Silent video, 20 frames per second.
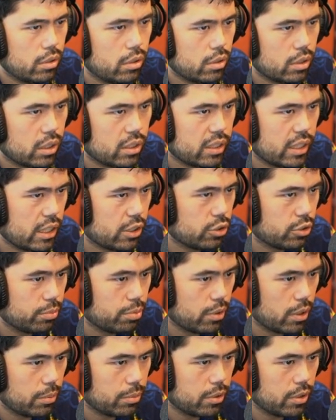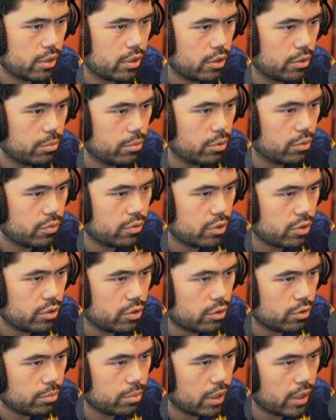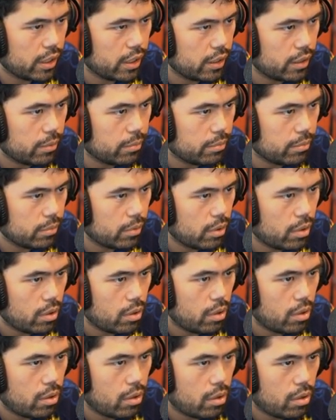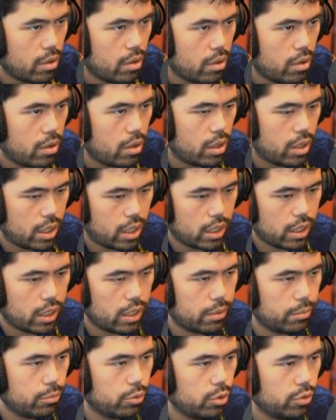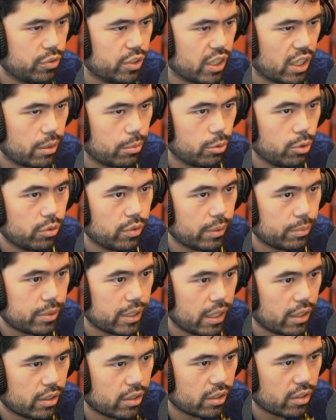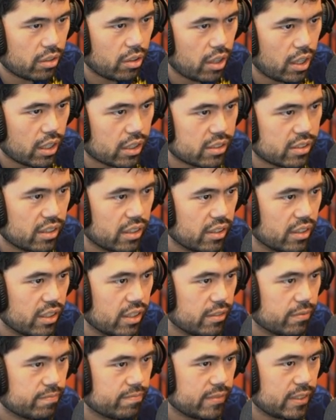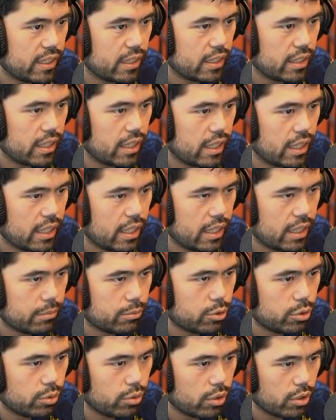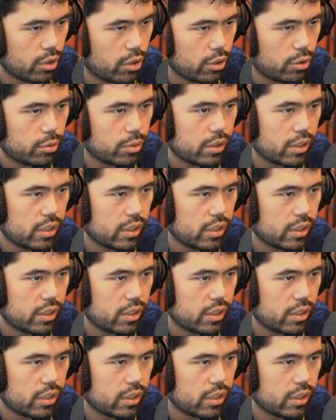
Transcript: That's actually probably a good move too by him. I've got to move. You got to move. I'm down on the clock suddenly. Ah, I'm too low.